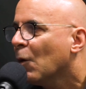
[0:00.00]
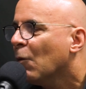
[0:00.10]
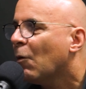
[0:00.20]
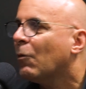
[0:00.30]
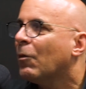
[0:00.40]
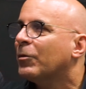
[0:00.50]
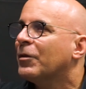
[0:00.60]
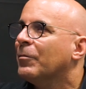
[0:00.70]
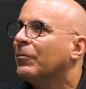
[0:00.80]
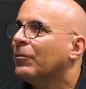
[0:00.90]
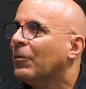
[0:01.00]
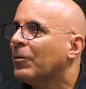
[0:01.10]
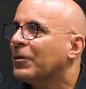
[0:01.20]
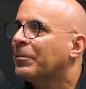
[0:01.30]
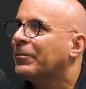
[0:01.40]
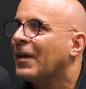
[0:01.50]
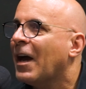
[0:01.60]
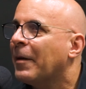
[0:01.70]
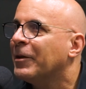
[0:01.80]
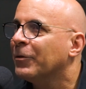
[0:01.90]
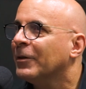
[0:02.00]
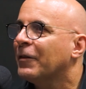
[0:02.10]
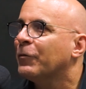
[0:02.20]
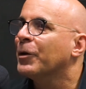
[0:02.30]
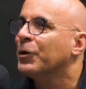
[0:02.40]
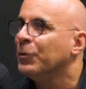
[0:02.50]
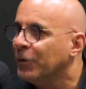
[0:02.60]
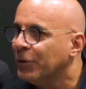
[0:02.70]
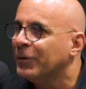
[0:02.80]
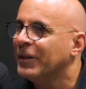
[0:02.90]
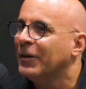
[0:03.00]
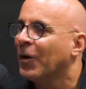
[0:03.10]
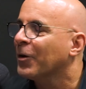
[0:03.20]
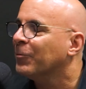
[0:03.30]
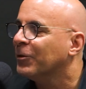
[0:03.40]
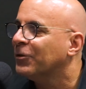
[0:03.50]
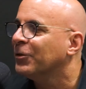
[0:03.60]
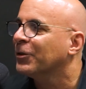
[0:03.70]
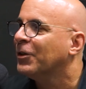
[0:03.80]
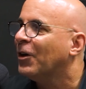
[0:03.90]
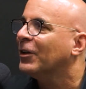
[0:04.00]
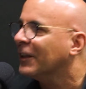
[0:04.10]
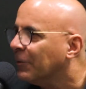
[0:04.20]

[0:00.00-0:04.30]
Well, what was the time in your life where you knew that art was your calling?